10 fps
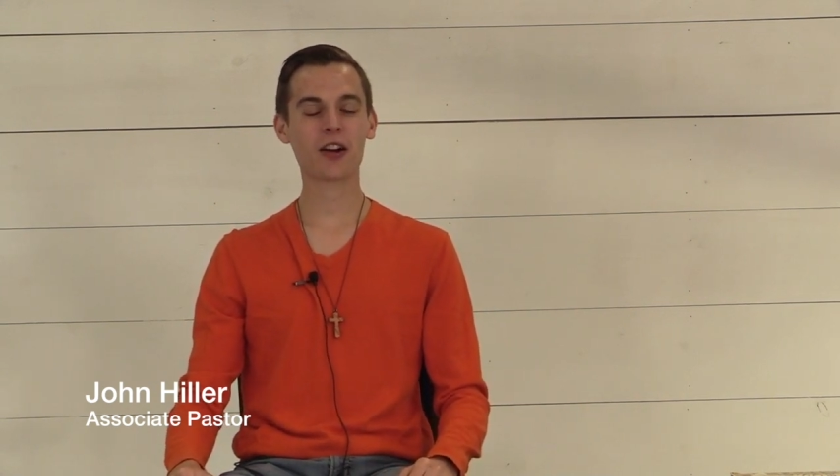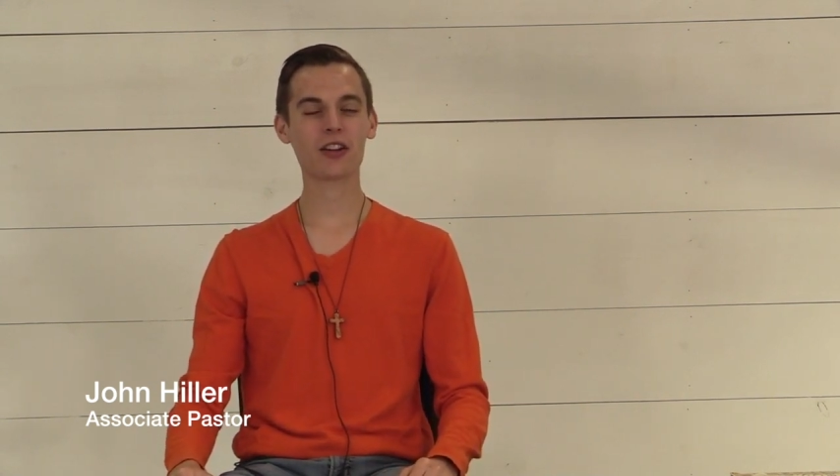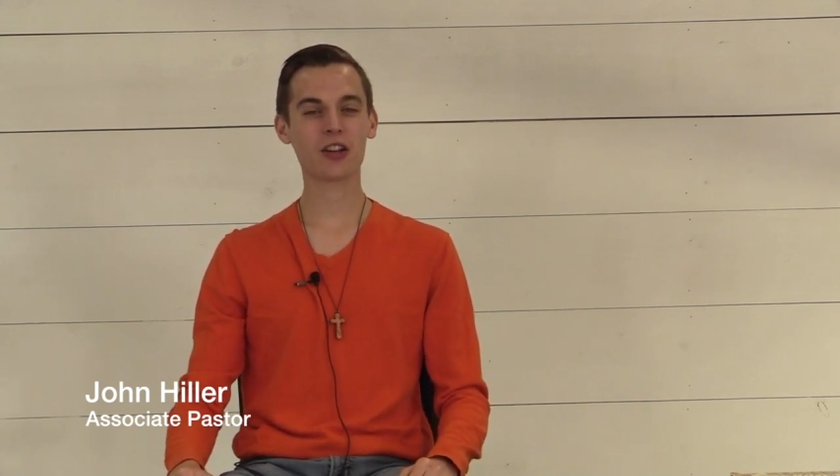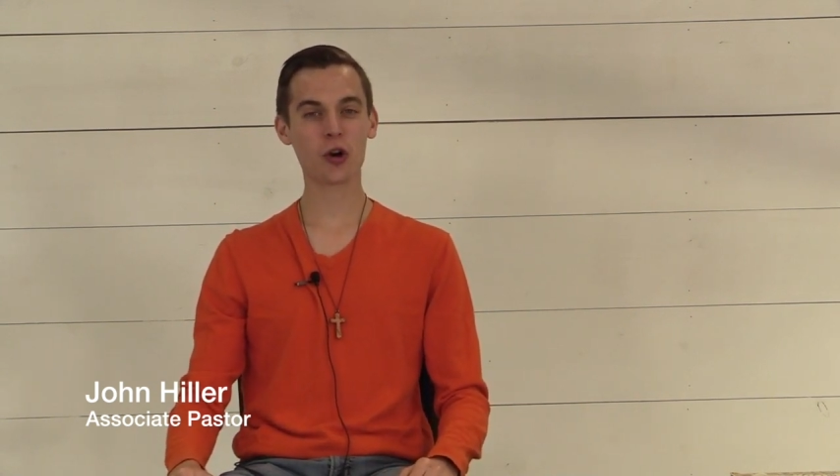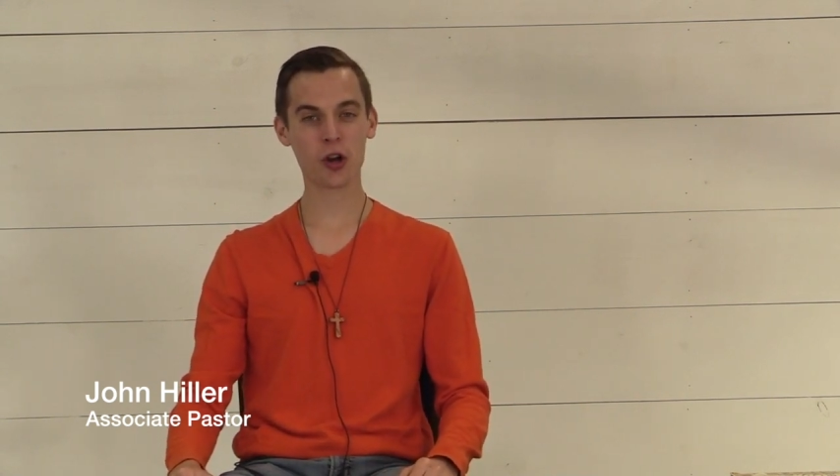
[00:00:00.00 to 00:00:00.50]

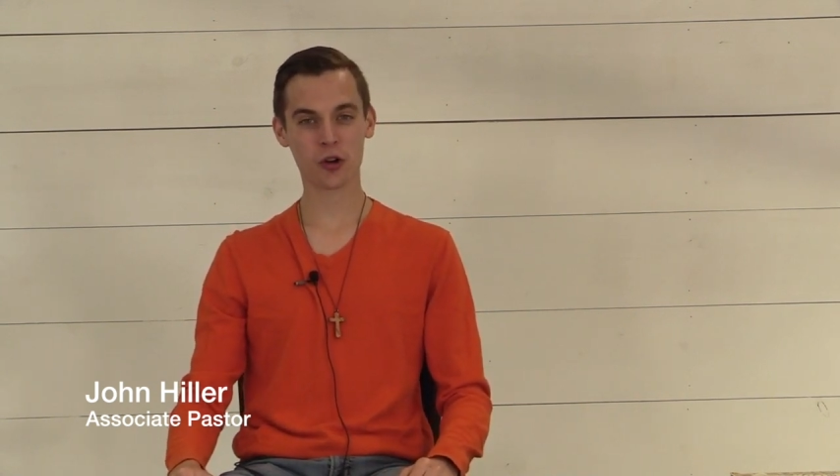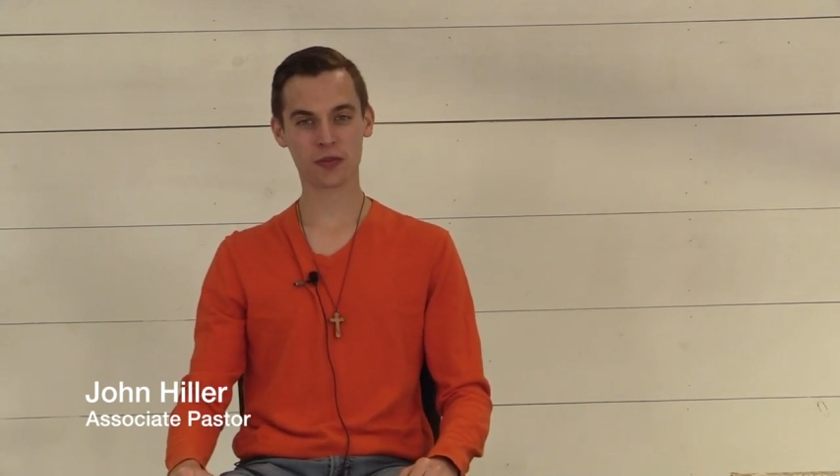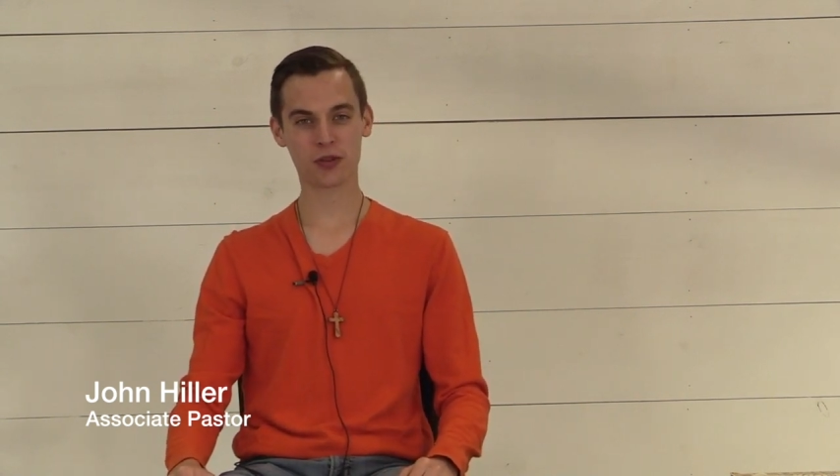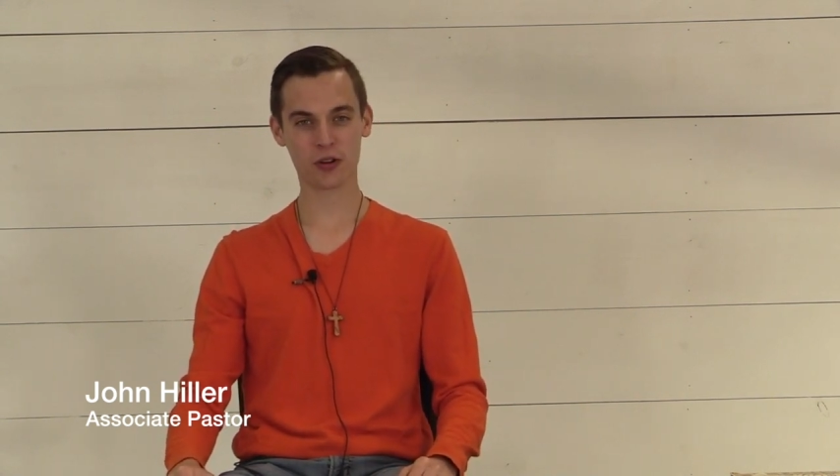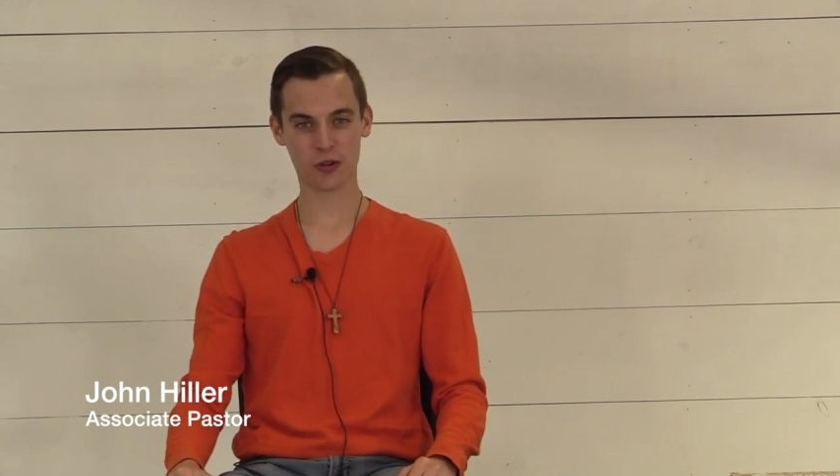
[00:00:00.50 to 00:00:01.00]
our
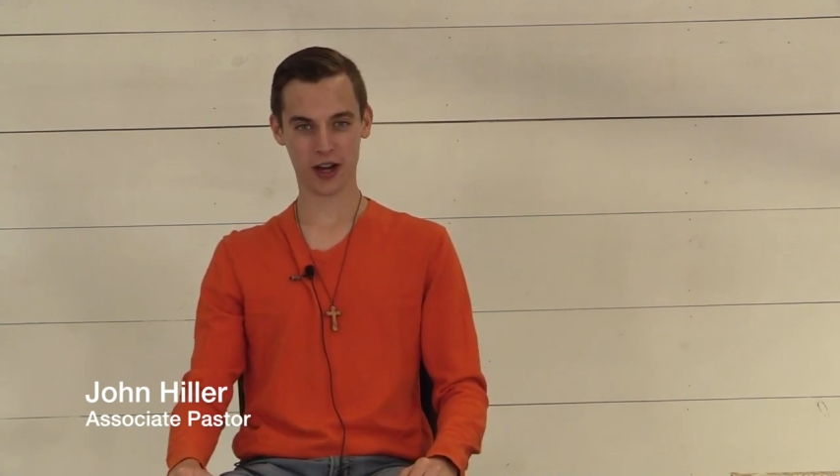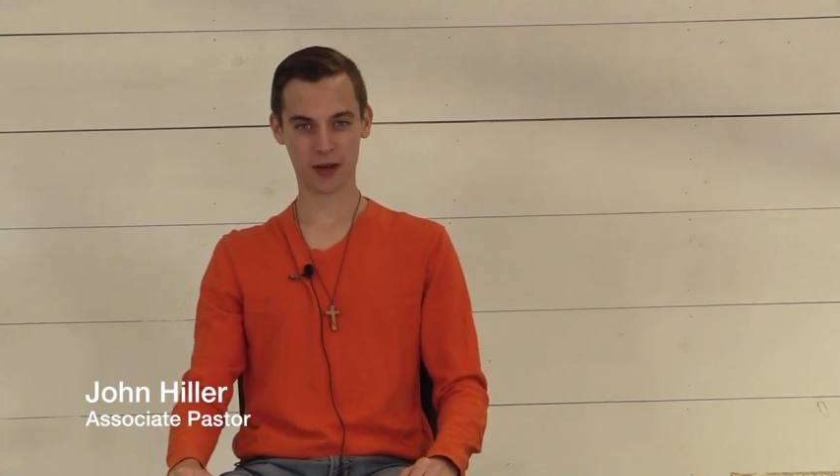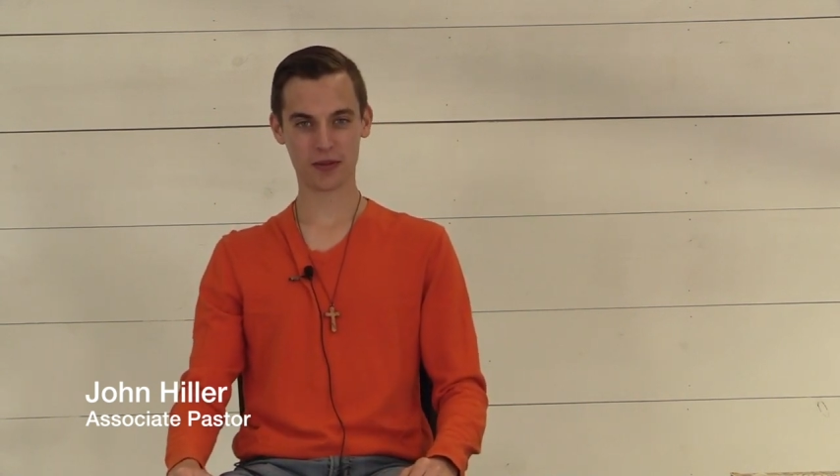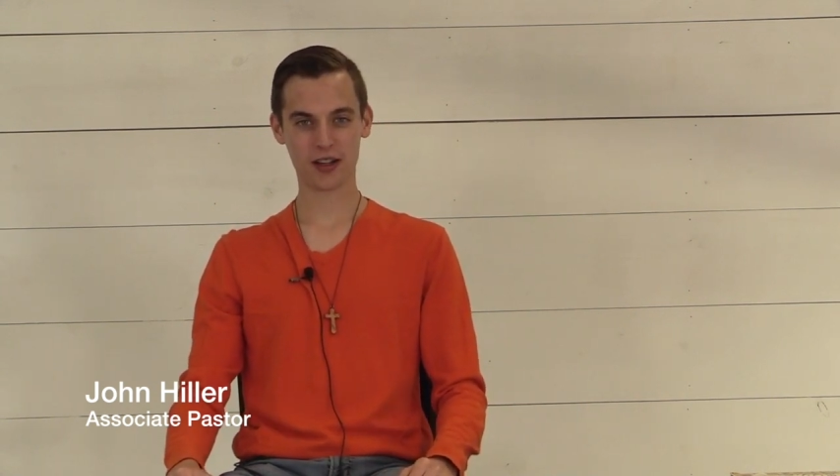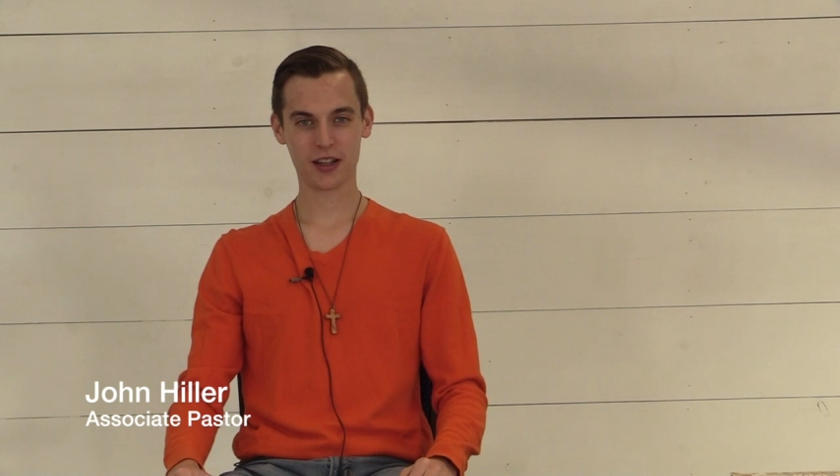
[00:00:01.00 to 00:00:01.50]
Logos
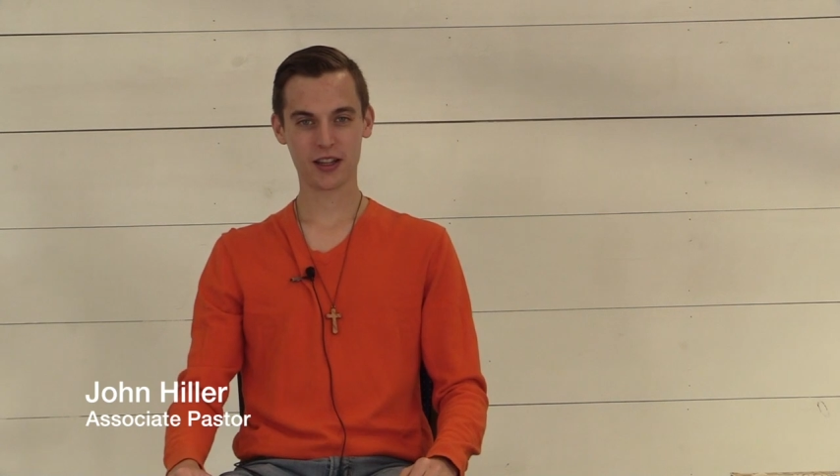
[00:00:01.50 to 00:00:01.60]
program.